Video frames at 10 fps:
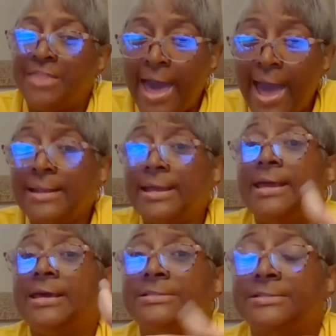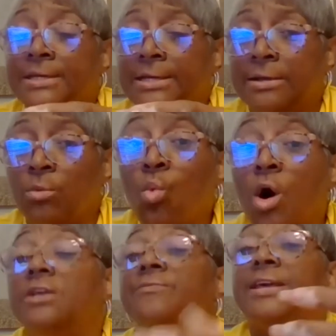that is
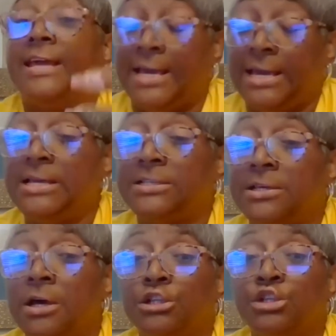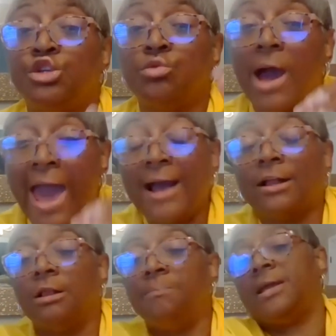one of the keys to
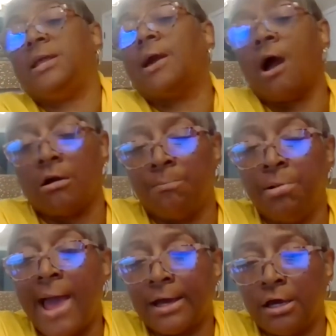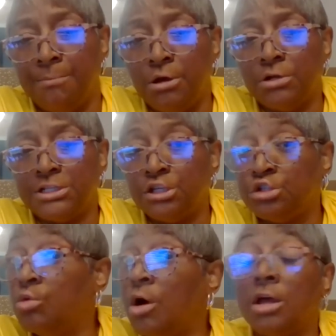acclimating our Black communities
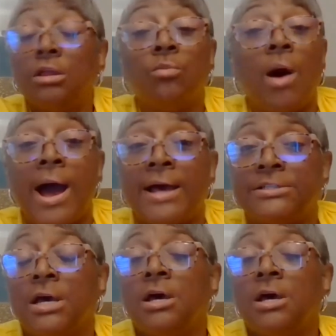who otherwise